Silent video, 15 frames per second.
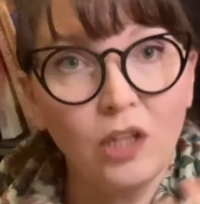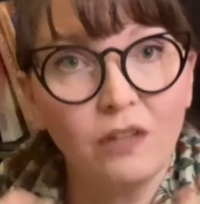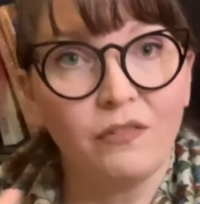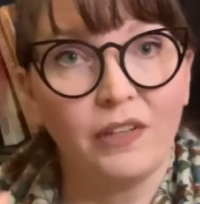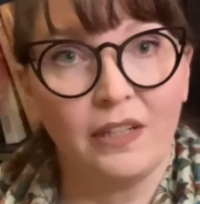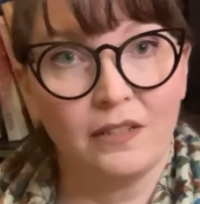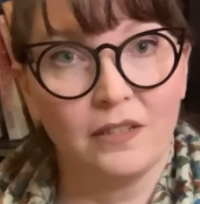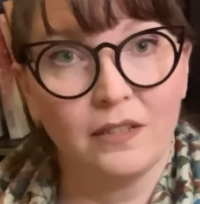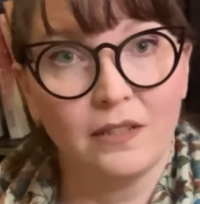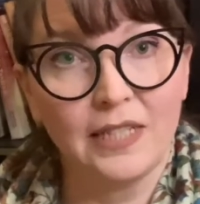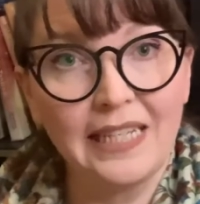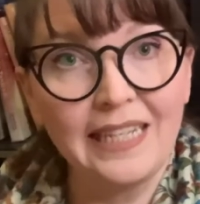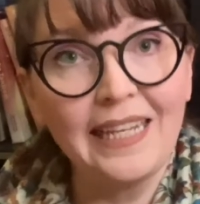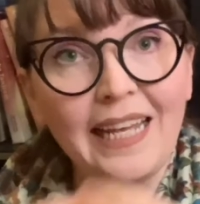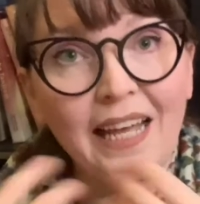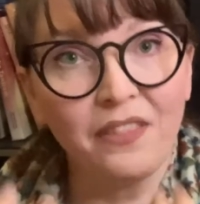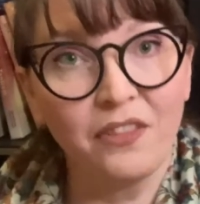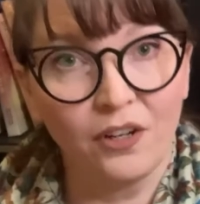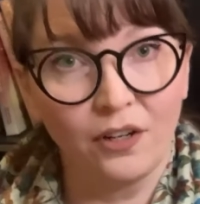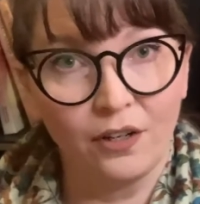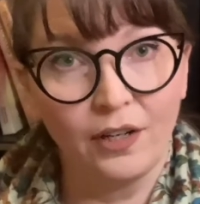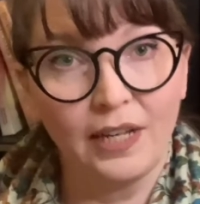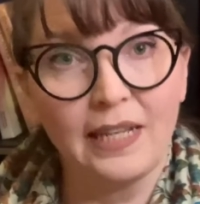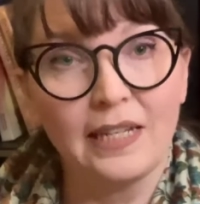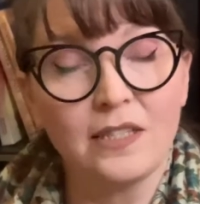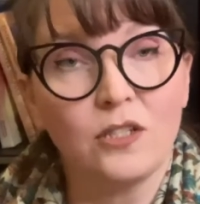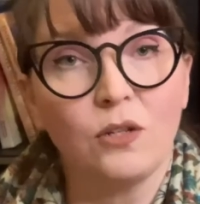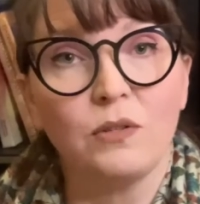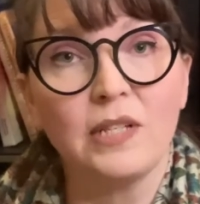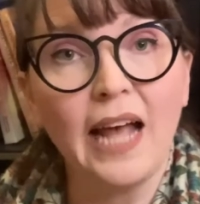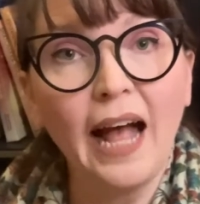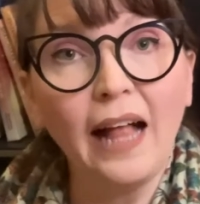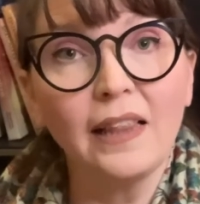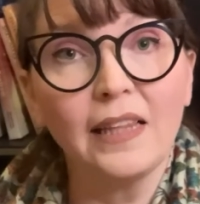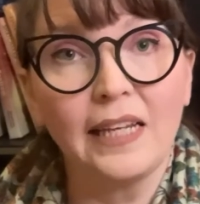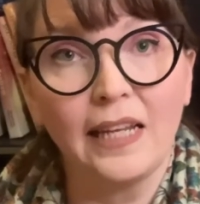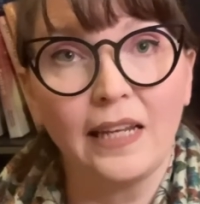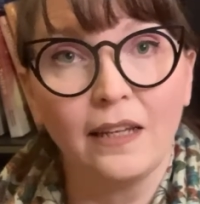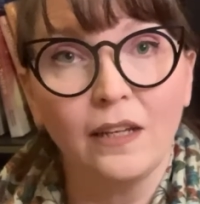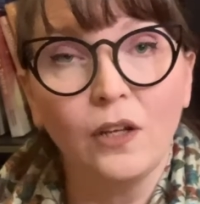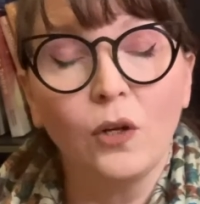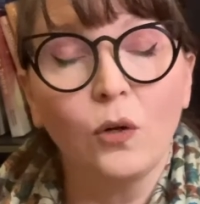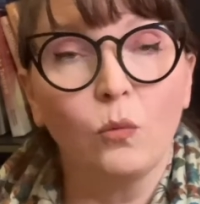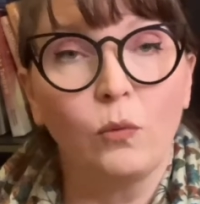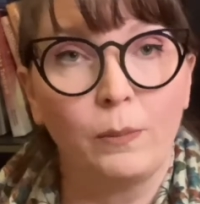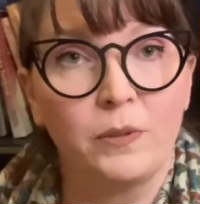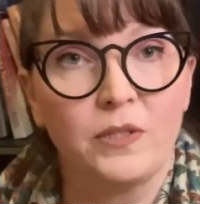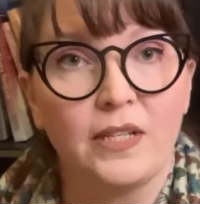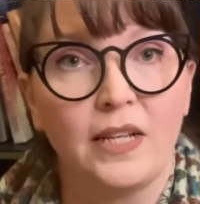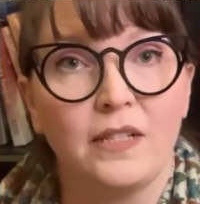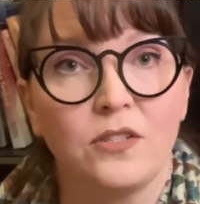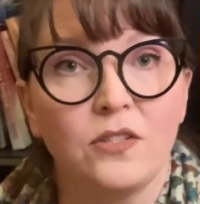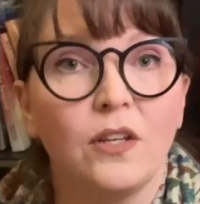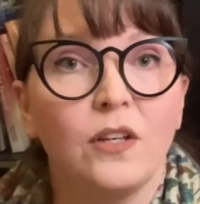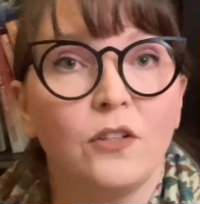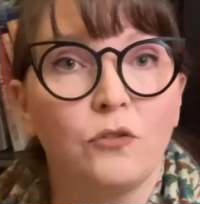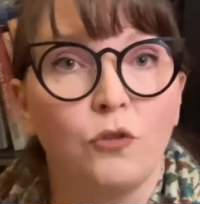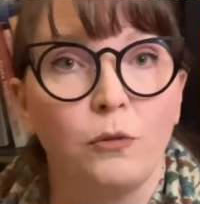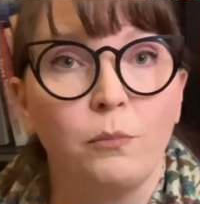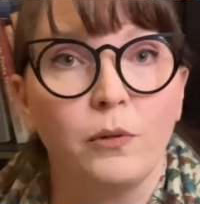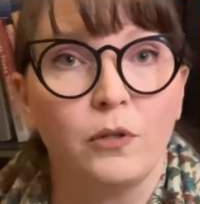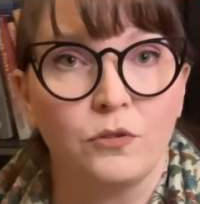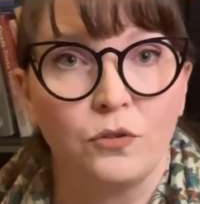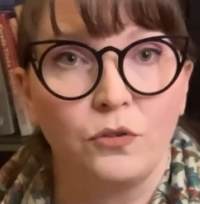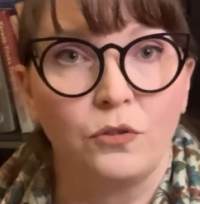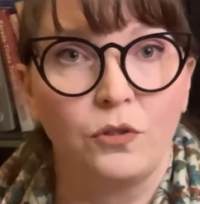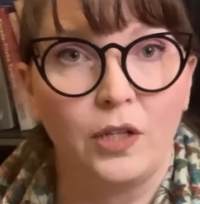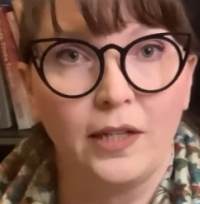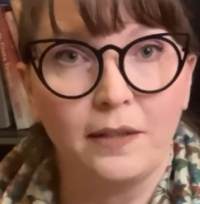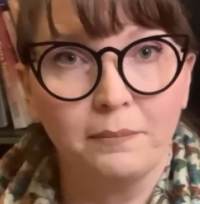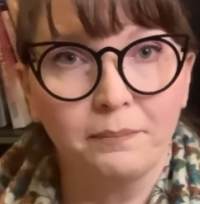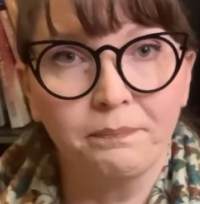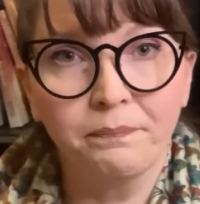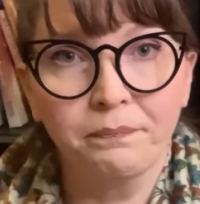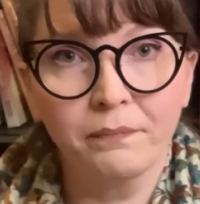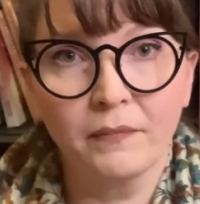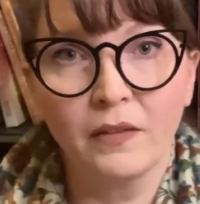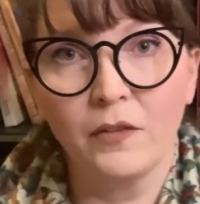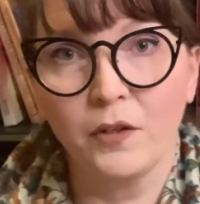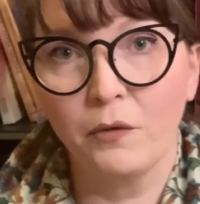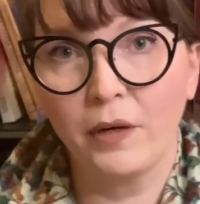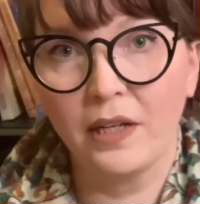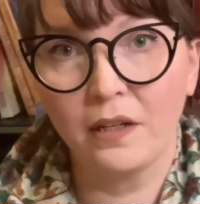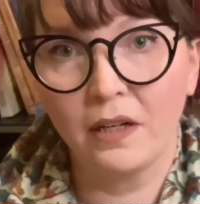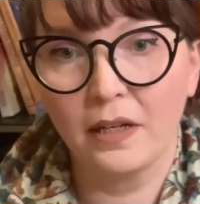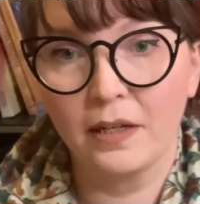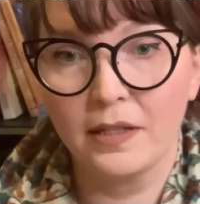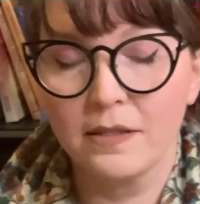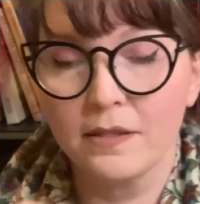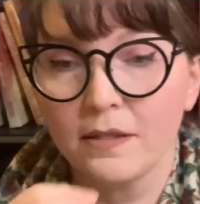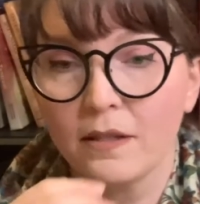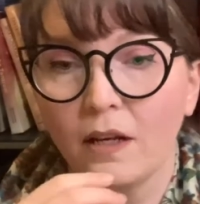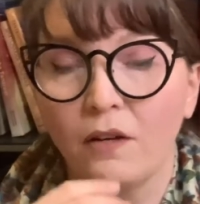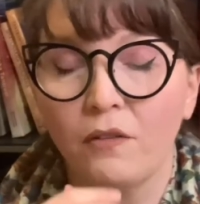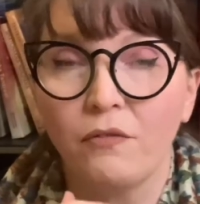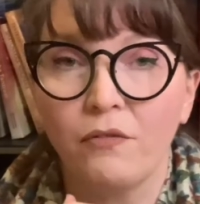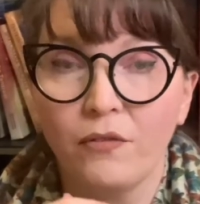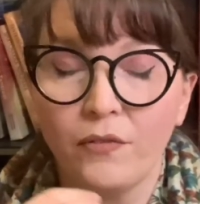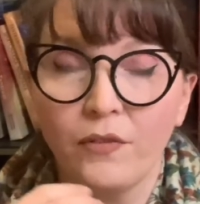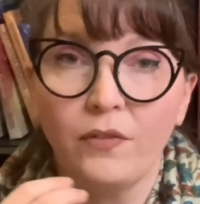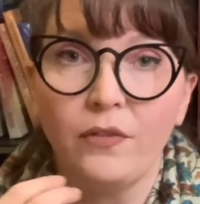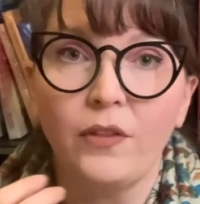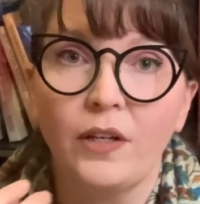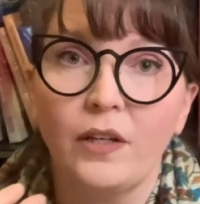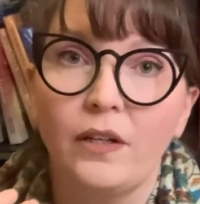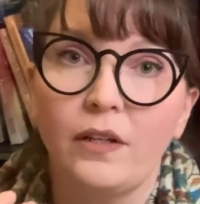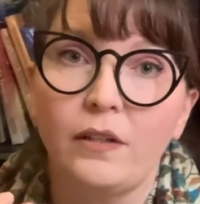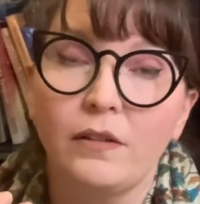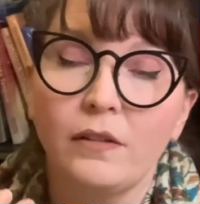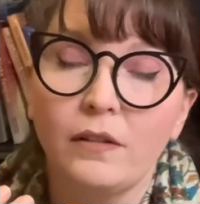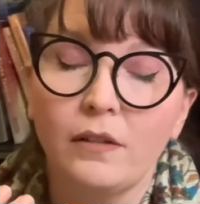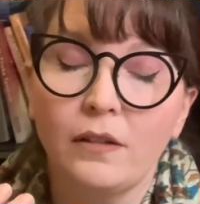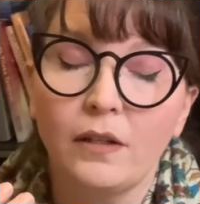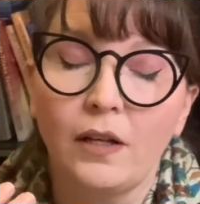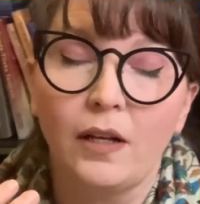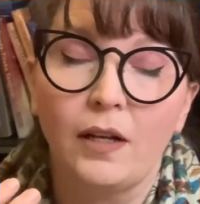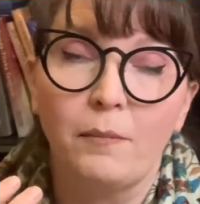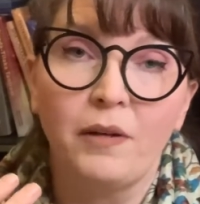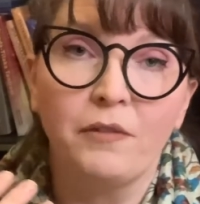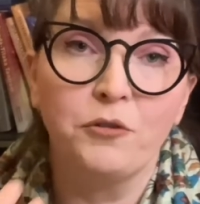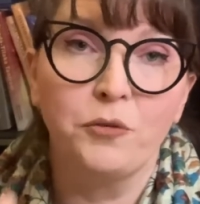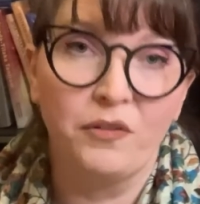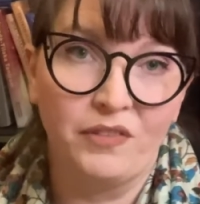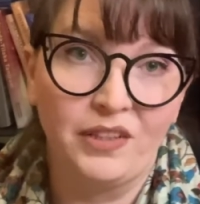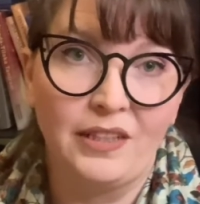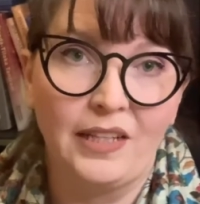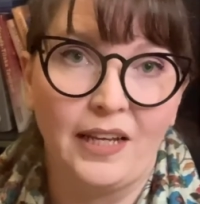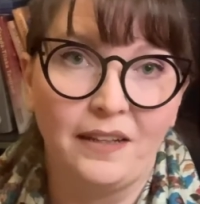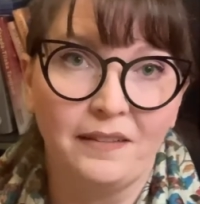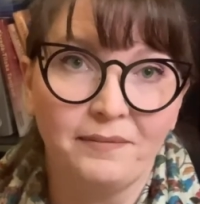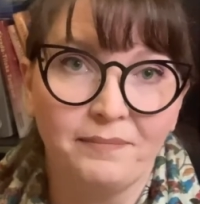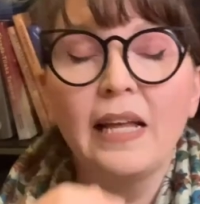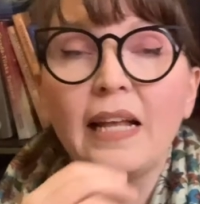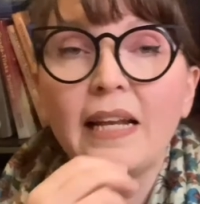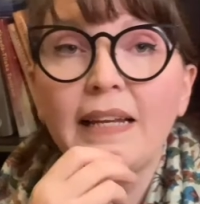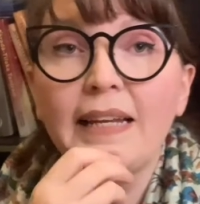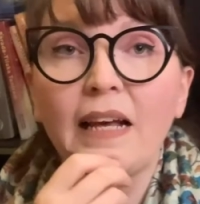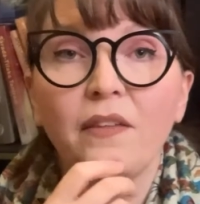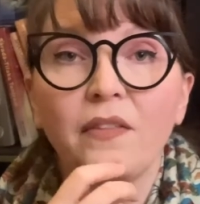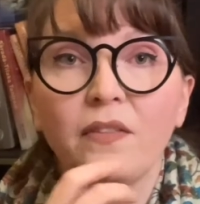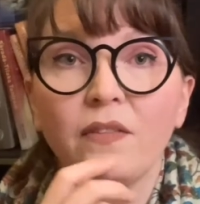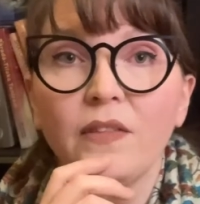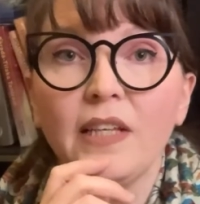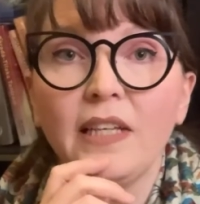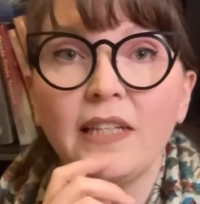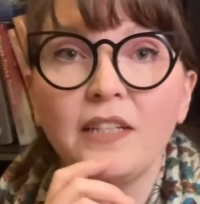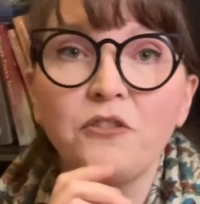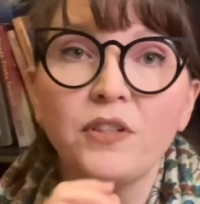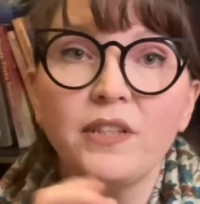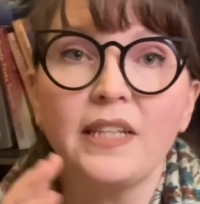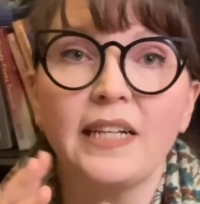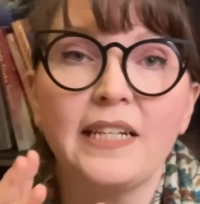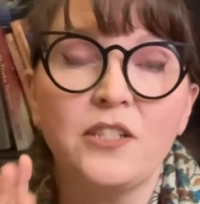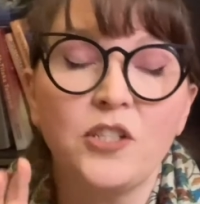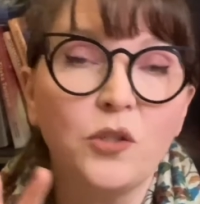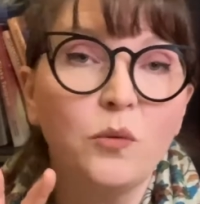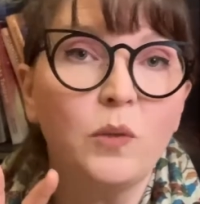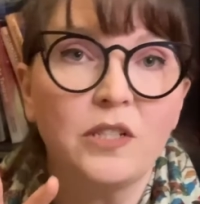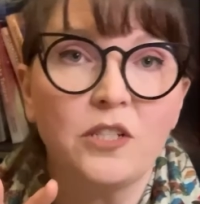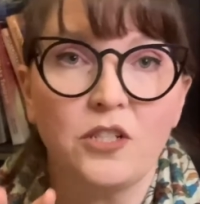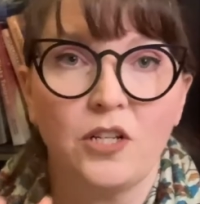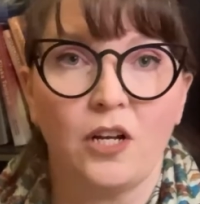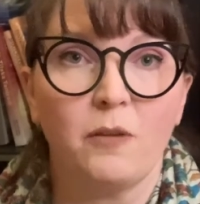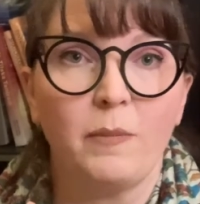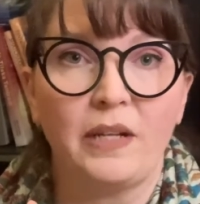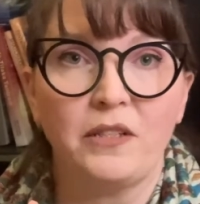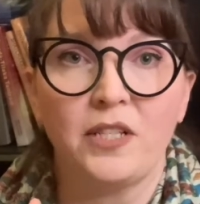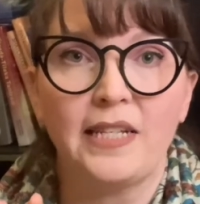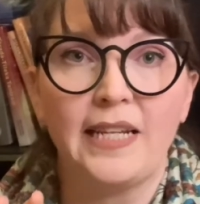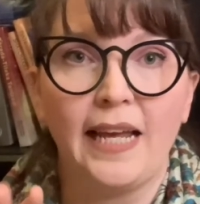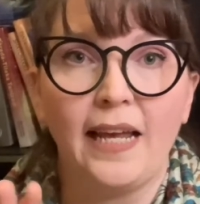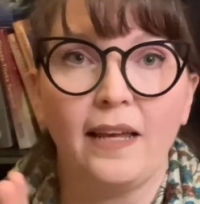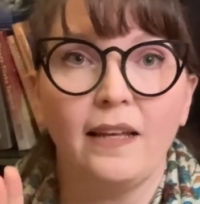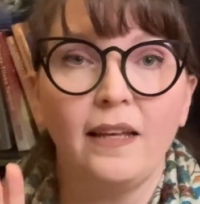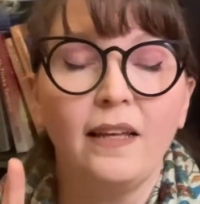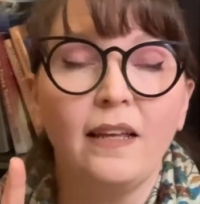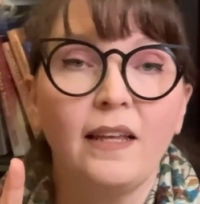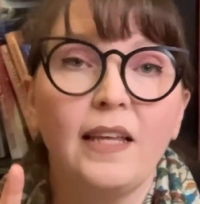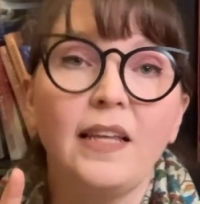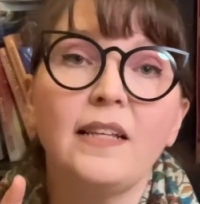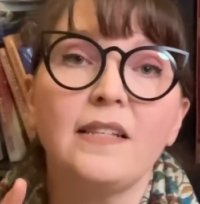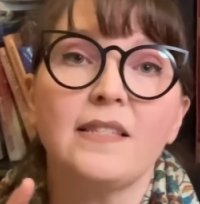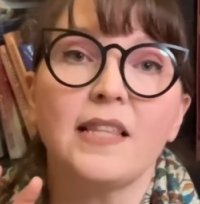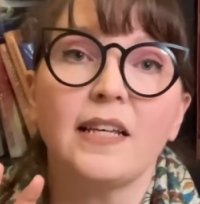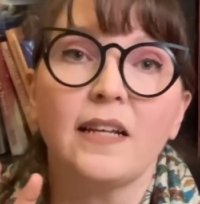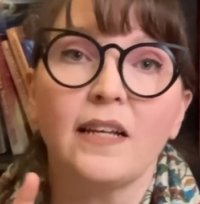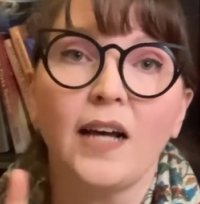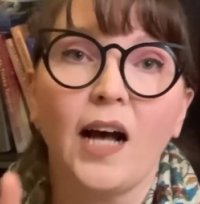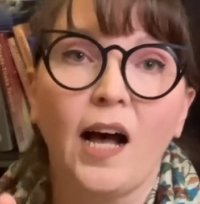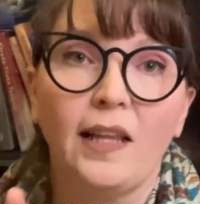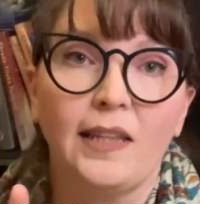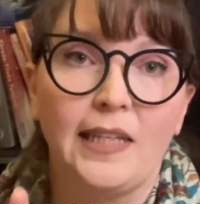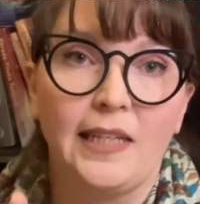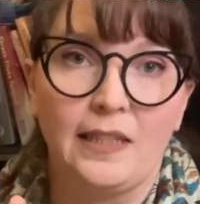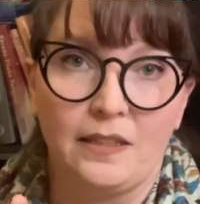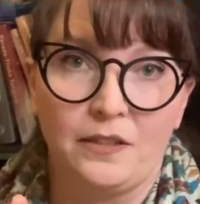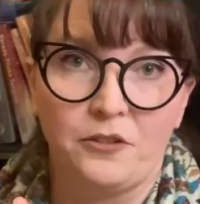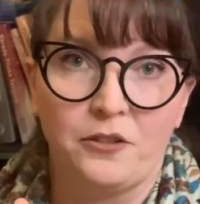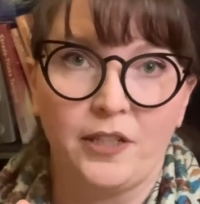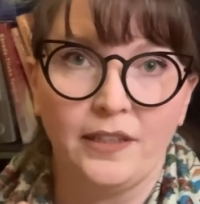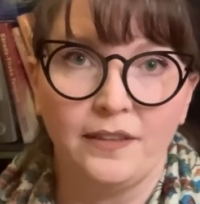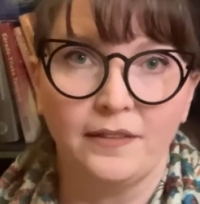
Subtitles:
of it together in its totality represents Tripura Sundari, the great goddess of Sri Vidya. Now, the yantra that I do want to talk about today is the Kali yantra.